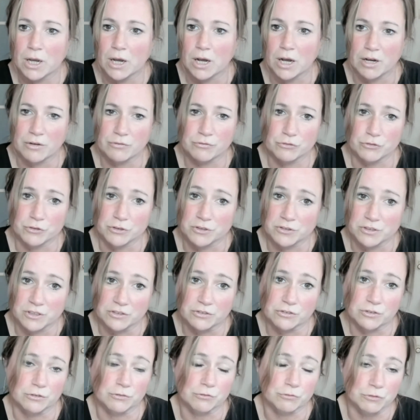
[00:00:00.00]
after a
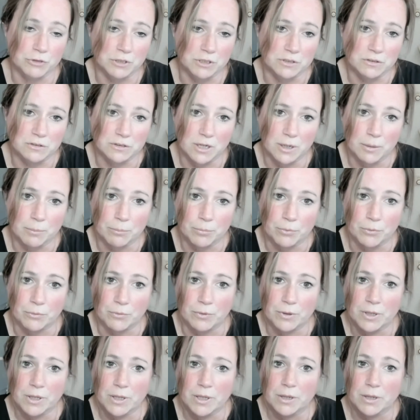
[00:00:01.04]
session, for example.